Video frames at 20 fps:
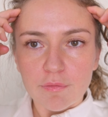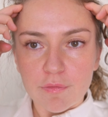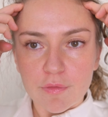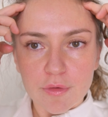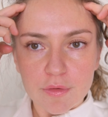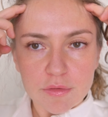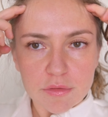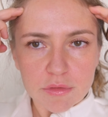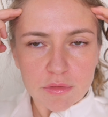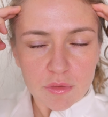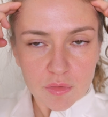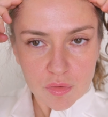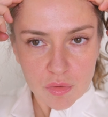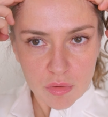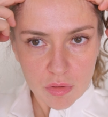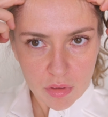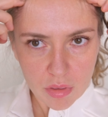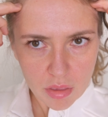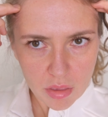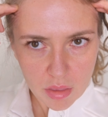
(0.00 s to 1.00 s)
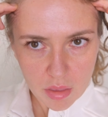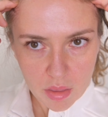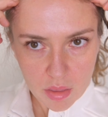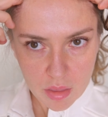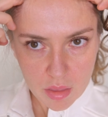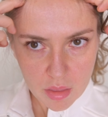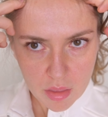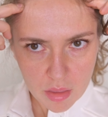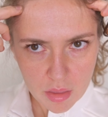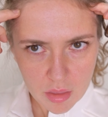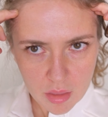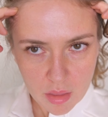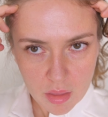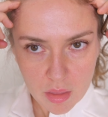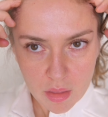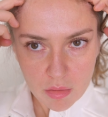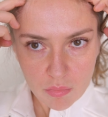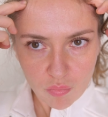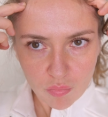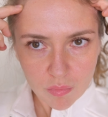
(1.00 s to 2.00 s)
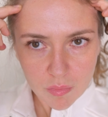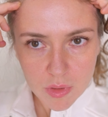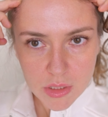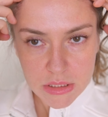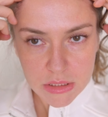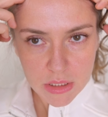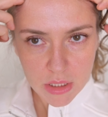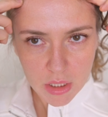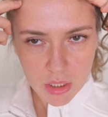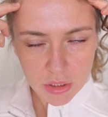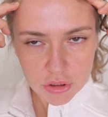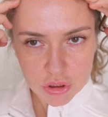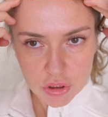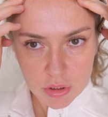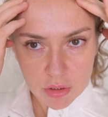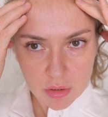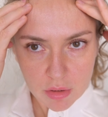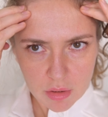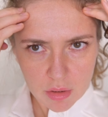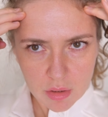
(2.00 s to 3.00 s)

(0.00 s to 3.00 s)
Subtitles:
first massaging.